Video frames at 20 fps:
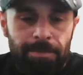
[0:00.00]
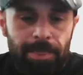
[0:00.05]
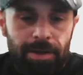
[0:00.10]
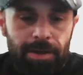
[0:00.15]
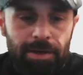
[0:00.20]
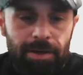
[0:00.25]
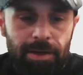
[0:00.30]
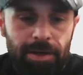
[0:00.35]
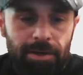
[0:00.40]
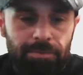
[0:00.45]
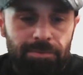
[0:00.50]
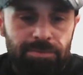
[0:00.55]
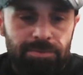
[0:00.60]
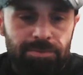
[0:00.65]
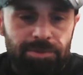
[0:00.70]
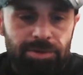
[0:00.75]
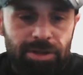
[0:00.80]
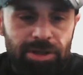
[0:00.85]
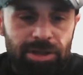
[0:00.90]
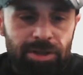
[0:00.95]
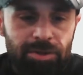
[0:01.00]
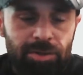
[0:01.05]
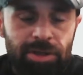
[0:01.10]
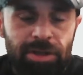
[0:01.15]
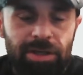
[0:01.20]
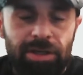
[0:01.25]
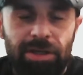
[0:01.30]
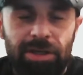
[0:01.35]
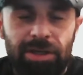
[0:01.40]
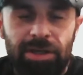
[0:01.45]
So
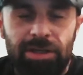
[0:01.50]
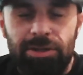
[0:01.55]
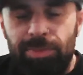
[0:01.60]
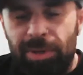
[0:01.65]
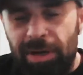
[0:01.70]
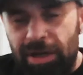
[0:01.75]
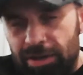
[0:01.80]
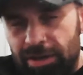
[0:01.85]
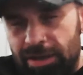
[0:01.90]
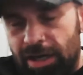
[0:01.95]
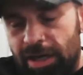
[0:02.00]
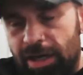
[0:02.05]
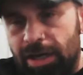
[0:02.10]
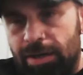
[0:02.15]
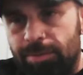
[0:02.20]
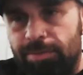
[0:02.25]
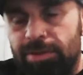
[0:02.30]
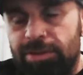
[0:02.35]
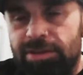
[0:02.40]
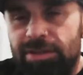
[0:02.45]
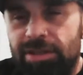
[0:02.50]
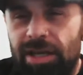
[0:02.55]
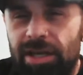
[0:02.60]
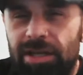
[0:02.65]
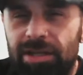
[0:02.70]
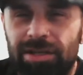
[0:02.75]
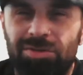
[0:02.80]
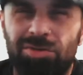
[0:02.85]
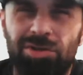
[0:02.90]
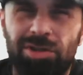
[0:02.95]
his paradigm is
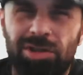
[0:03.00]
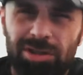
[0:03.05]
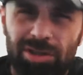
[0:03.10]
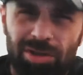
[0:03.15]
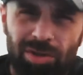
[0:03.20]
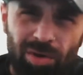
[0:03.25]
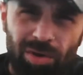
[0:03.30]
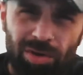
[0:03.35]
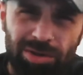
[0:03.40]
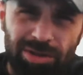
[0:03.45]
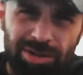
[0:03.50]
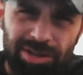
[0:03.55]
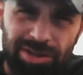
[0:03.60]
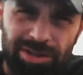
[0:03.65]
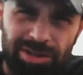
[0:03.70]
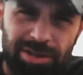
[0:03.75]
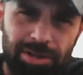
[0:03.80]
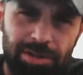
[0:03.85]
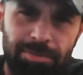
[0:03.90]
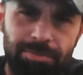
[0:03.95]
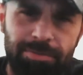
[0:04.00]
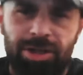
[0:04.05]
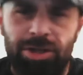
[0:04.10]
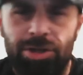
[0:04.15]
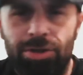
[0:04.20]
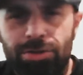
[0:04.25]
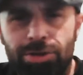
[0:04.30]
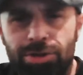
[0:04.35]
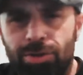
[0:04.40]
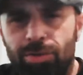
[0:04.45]
that this is just an old system that
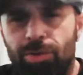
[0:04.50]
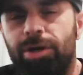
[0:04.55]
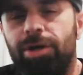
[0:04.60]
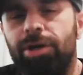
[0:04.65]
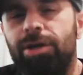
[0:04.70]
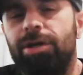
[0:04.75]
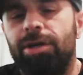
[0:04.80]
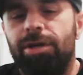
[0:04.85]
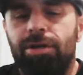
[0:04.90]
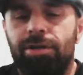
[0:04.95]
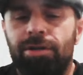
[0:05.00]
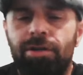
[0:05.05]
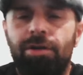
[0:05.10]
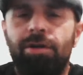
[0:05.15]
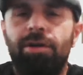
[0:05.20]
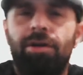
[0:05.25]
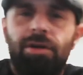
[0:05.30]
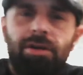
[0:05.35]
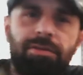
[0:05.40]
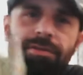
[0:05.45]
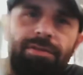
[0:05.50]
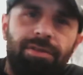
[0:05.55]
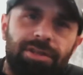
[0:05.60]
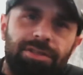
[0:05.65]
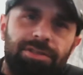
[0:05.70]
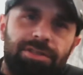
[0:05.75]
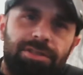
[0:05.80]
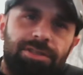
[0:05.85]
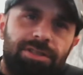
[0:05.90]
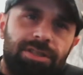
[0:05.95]
used to work, and
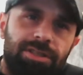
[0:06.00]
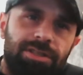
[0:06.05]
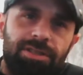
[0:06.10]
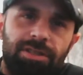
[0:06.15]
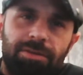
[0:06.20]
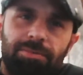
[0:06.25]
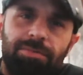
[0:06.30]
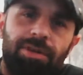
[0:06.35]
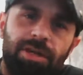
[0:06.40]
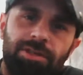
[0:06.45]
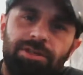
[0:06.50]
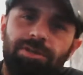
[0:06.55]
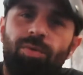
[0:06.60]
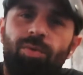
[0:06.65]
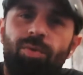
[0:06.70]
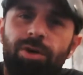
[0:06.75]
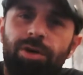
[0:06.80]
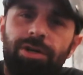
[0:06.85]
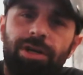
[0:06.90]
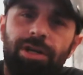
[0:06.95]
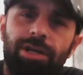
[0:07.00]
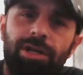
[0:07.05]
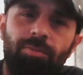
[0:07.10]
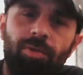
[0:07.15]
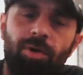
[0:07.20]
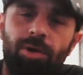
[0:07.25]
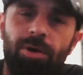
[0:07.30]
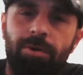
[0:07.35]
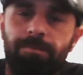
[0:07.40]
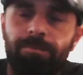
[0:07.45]
this system doesn't work
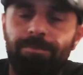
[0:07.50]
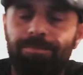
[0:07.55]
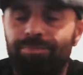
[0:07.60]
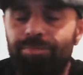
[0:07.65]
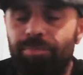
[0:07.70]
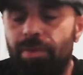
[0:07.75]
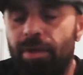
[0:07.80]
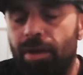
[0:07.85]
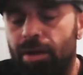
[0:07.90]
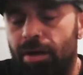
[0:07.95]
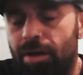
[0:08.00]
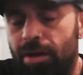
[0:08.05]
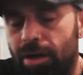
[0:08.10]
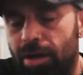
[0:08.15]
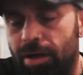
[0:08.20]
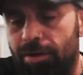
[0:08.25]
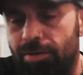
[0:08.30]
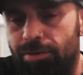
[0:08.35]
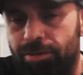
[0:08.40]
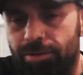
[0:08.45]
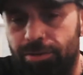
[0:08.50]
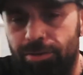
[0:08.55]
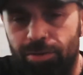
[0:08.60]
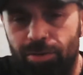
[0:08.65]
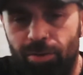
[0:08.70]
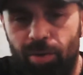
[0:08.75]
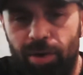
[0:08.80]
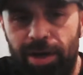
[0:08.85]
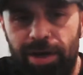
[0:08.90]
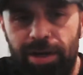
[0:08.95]
anymore. And through
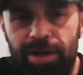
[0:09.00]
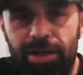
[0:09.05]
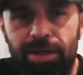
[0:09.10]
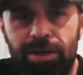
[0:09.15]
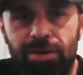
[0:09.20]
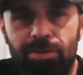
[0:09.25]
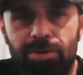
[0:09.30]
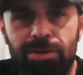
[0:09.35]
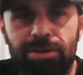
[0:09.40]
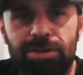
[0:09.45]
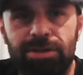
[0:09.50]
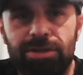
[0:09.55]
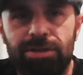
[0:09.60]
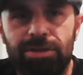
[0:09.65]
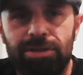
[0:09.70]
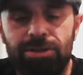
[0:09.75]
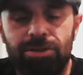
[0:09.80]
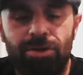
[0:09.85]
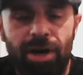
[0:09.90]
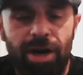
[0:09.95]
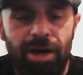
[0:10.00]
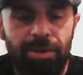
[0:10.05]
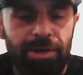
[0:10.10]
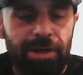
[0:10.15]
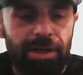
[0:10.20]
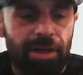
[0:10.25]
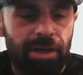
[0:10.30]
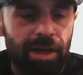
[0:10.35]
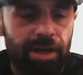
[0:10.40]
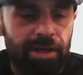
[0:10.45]
the way he was describing
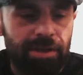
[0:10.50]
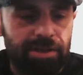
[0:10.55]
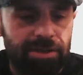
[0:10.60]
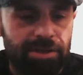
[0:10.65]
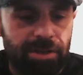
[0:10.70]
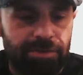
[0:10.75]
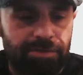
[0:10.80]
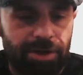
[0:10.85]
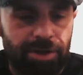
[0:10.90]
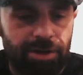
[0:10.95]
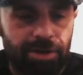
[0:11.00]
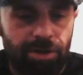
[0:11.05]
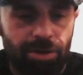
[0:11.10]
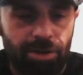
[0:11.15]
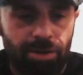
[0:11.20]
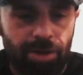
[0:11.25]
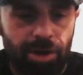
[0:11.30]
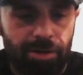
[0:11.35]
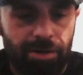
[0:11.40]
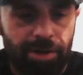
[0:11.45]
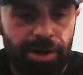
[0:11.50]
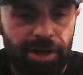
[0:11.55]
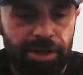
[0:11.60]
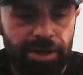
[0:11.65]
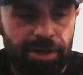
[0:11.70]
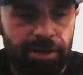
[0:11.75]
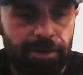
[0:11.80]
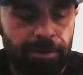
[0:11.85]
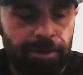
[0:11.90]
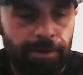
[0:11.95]
it, a lot of the stuff I knew
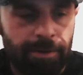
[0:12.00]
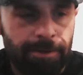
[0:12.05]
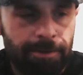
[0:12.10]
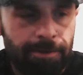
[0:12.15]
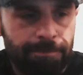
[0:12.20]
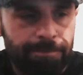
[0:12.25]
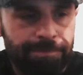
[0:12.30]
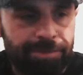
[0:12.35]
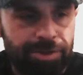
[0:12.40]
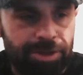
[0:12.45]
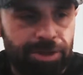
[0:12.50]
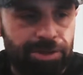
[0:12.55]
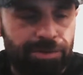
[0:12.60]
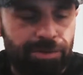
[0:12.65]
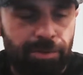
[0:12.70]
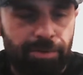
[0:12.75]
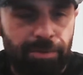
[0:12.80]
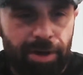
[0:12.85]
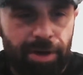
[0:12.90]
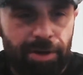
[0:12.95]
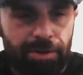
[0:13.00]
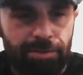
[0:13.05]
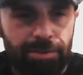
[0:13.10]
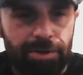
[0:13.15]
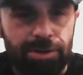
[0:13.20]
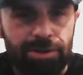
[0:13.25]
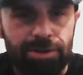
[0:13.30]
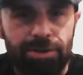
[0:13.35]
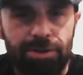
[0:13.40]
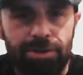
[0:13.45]
already, just from my
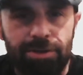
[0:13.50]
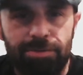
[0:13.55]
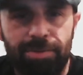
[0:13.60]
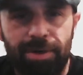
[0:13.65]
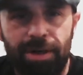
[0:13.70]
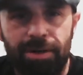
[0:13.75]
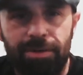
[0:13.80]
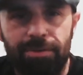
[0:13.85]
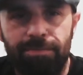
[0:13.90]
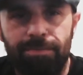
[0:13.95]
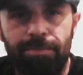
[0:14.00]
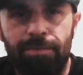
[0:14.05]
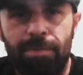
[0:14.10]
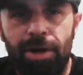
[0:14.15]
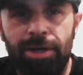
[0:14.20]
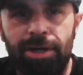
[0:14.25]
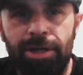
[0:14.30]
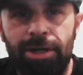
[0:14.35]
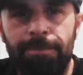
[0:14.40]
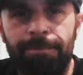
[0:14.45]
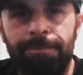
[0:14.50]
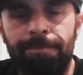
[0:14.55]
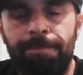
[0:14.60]
research about money,